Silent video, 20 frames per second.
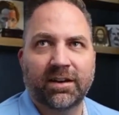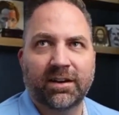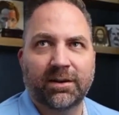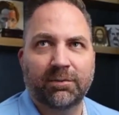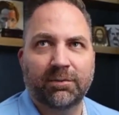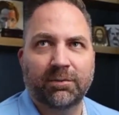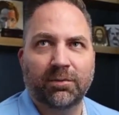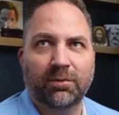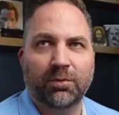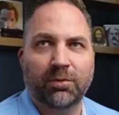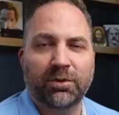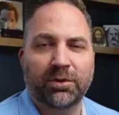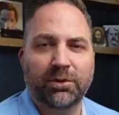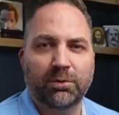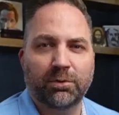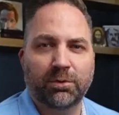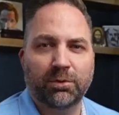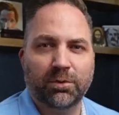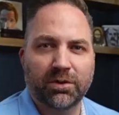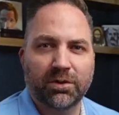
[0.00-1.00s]
when you
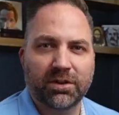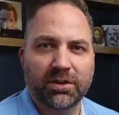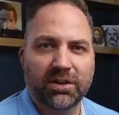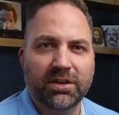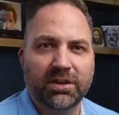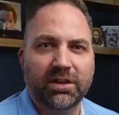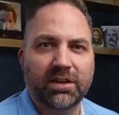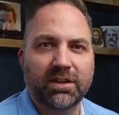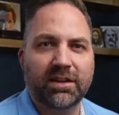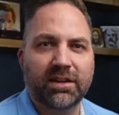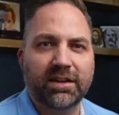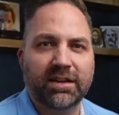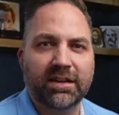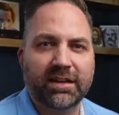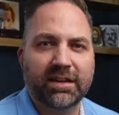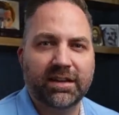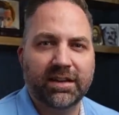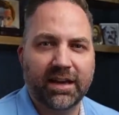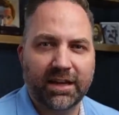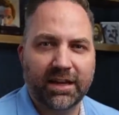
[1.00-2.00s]
really
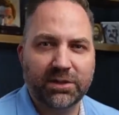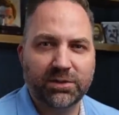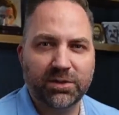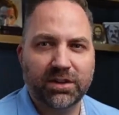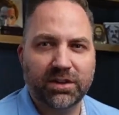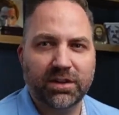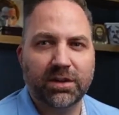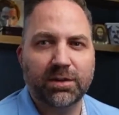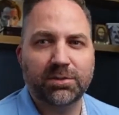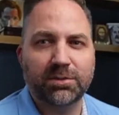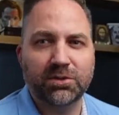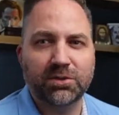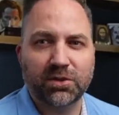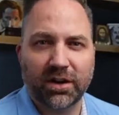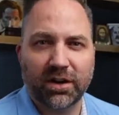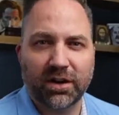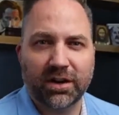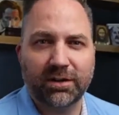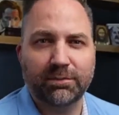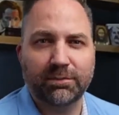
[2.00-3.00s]
engage with them and
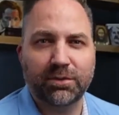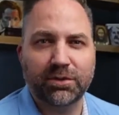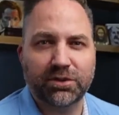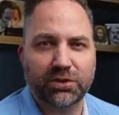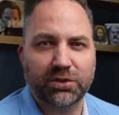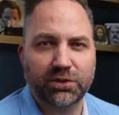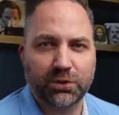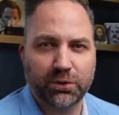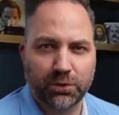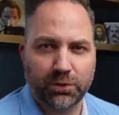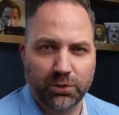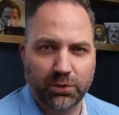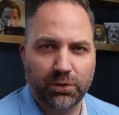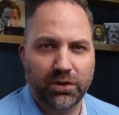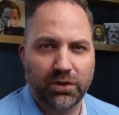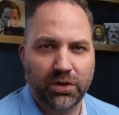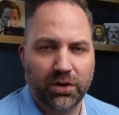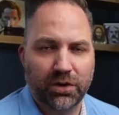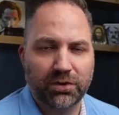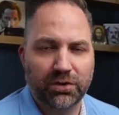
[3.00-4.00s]
try and push through
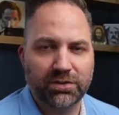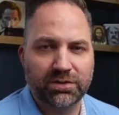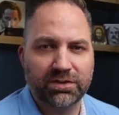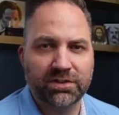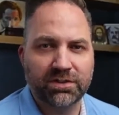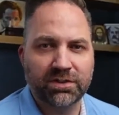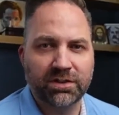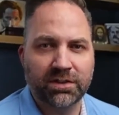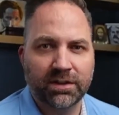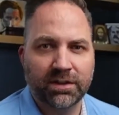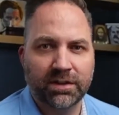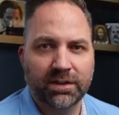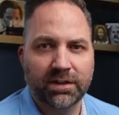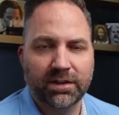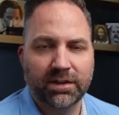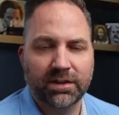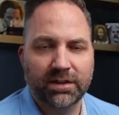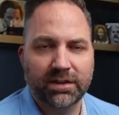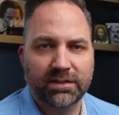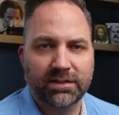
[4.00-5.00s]
those,
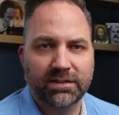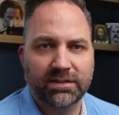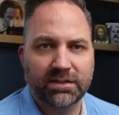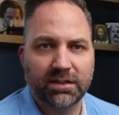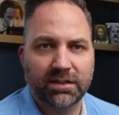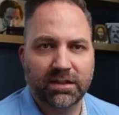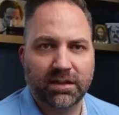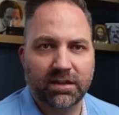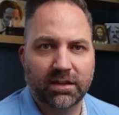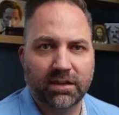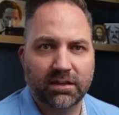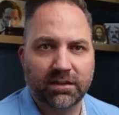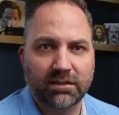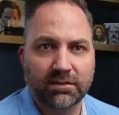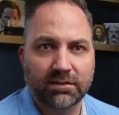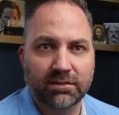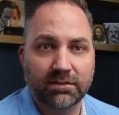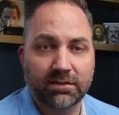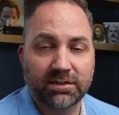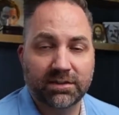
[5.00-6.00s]
it's
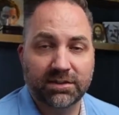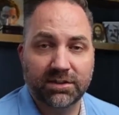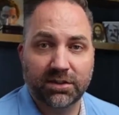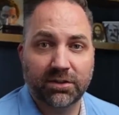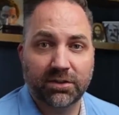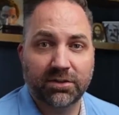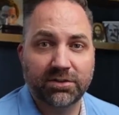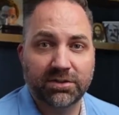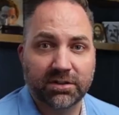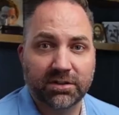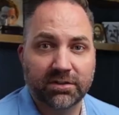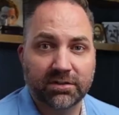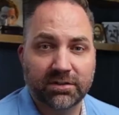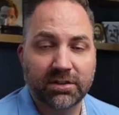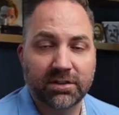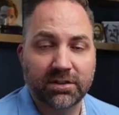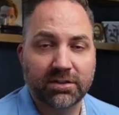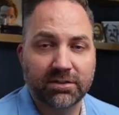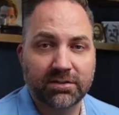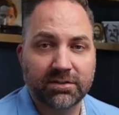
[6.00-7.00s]
encouraging,
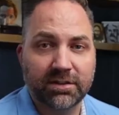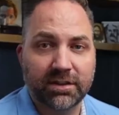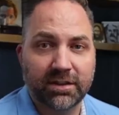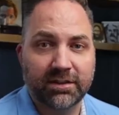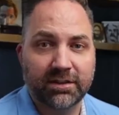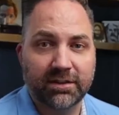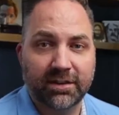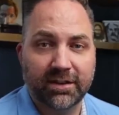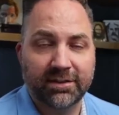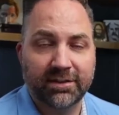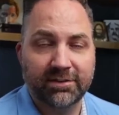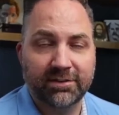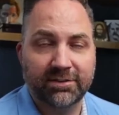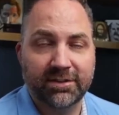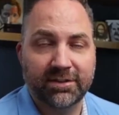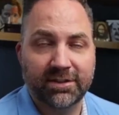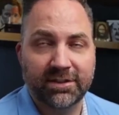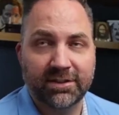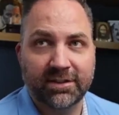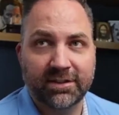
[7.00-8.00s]
and
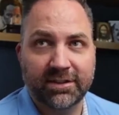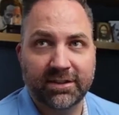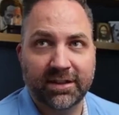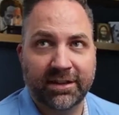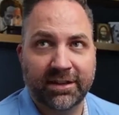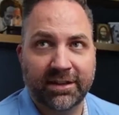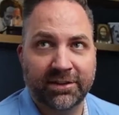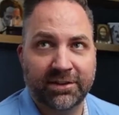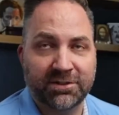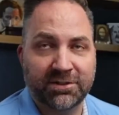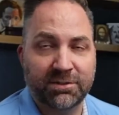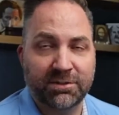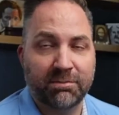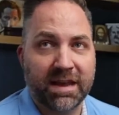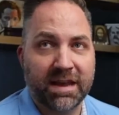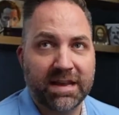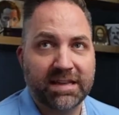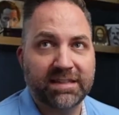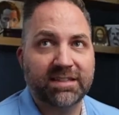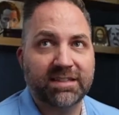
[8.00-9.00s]
it's
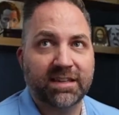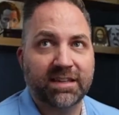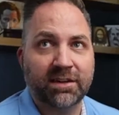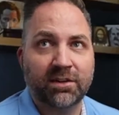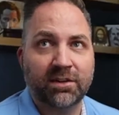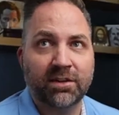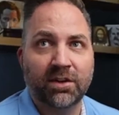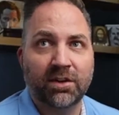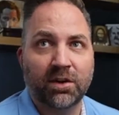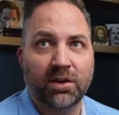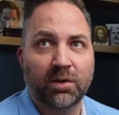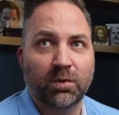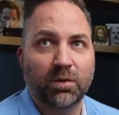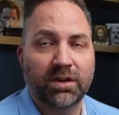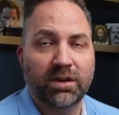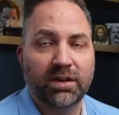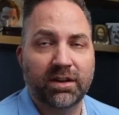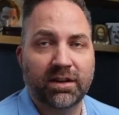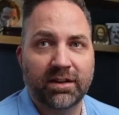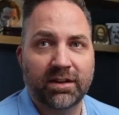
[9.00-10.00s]
amazing
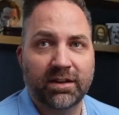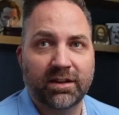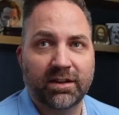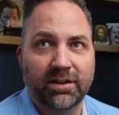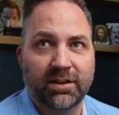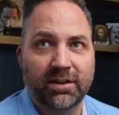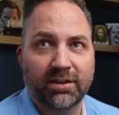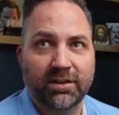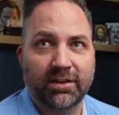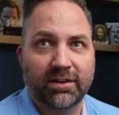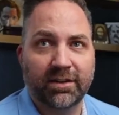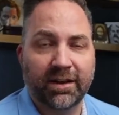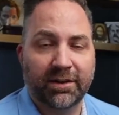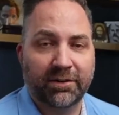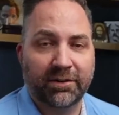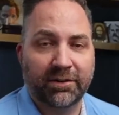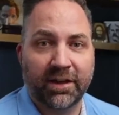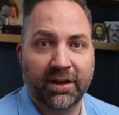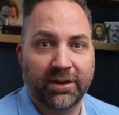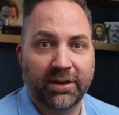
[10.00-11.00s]
how
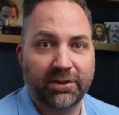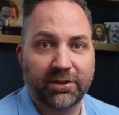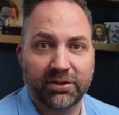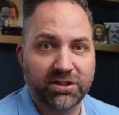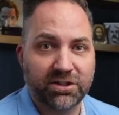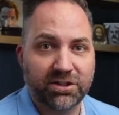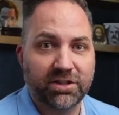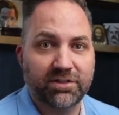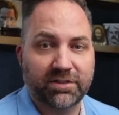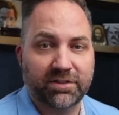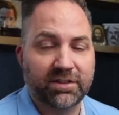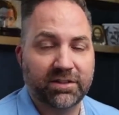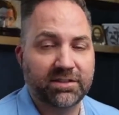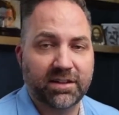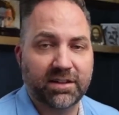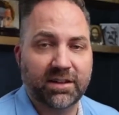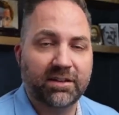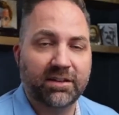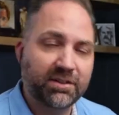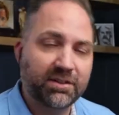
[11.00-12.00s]
they'll shift and
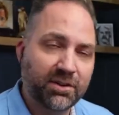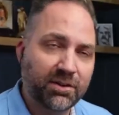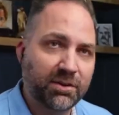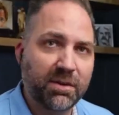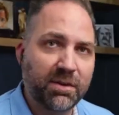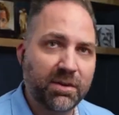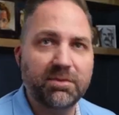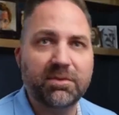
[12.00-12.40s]
say, you know what, maybe I